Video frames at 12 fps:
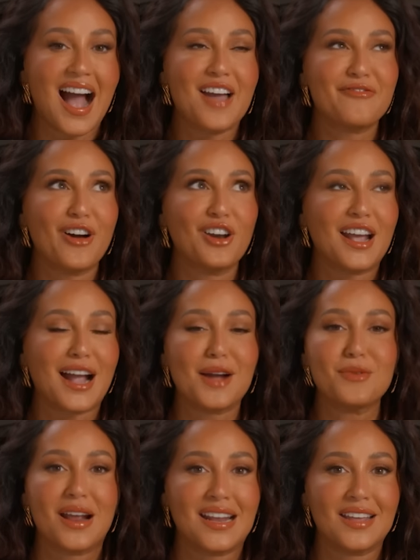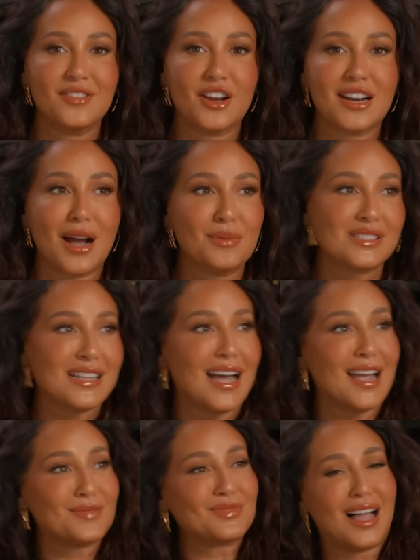I felt like I went in there and I was
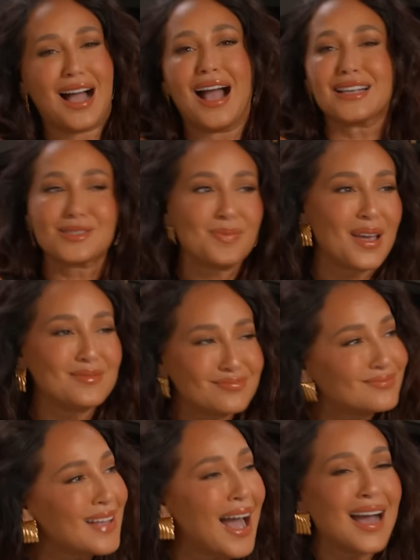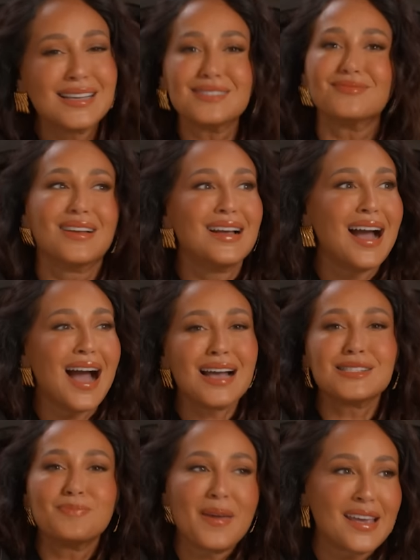like, I speak, I,
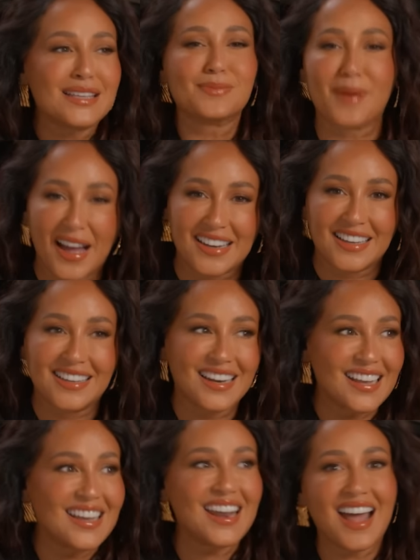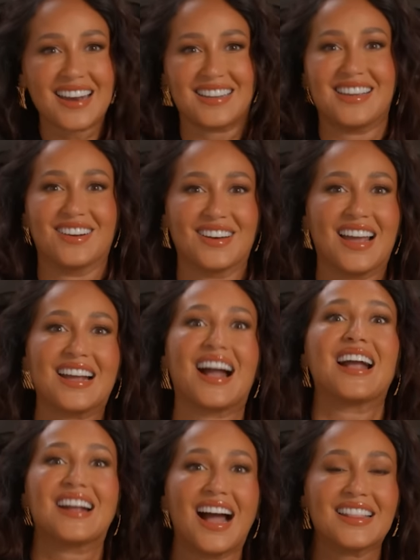I speak Spanish. Like, get out of here. Like,
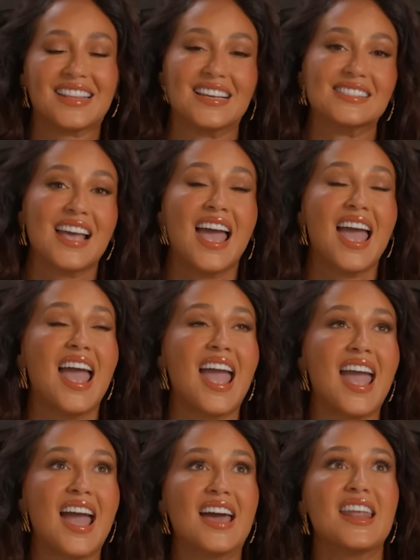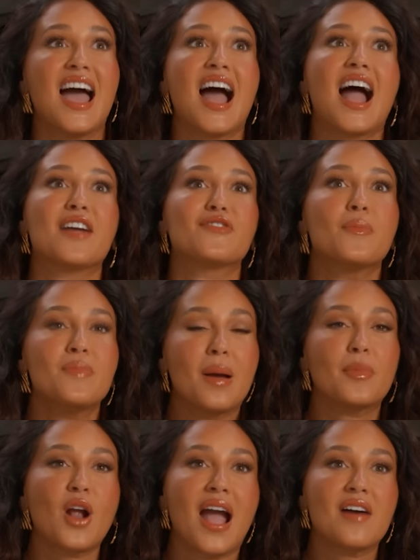I got this. And I
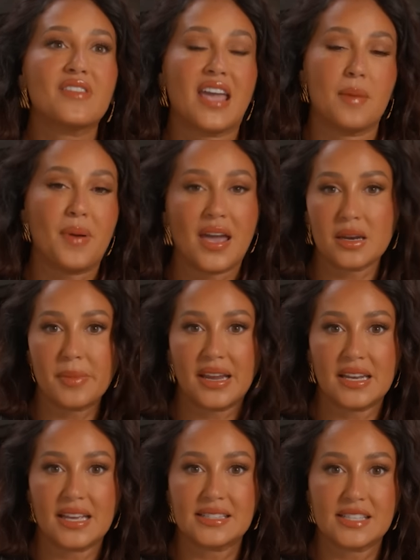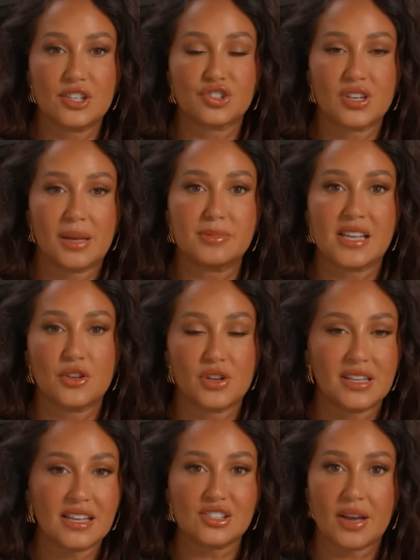remember having a Panamanian teacher named
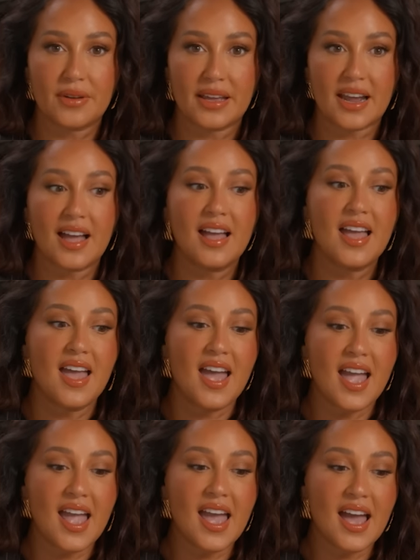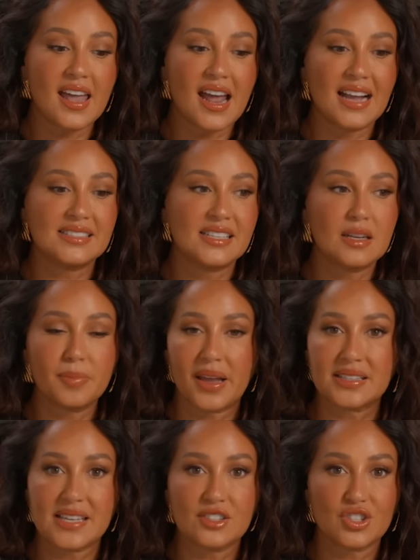Senorita Chavera, and I didn't
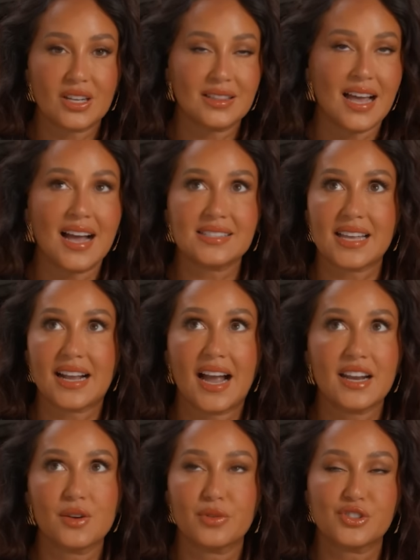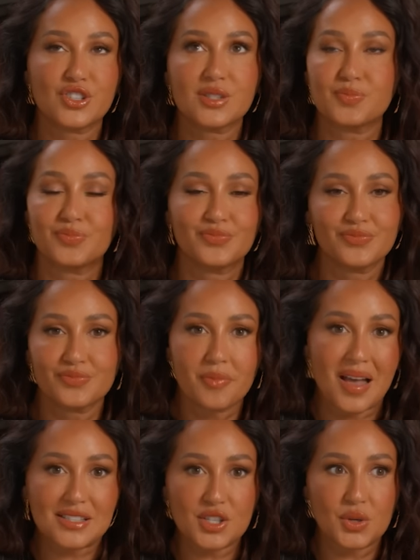pay attention in class. I kind of was just
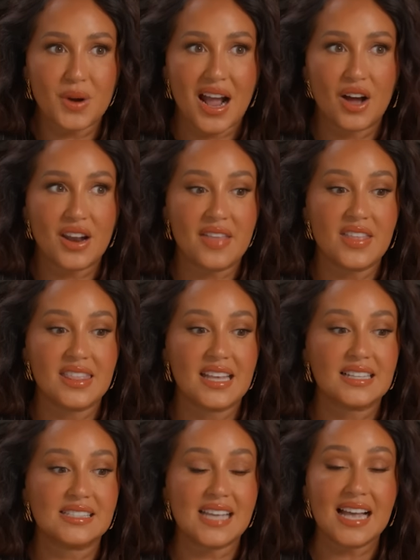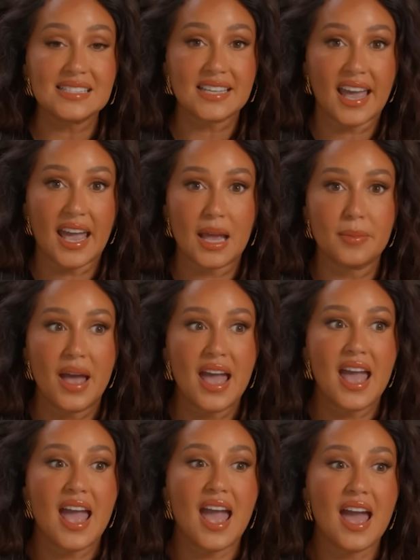messing around and then the test came
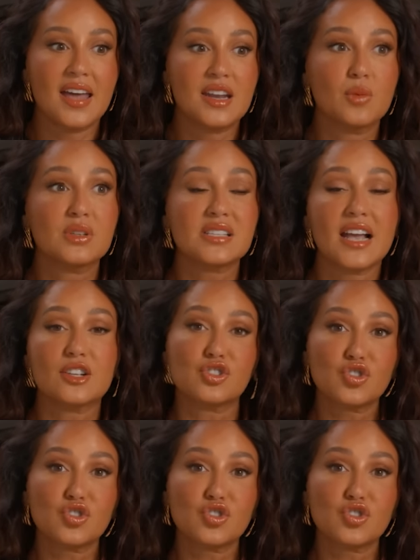and it was like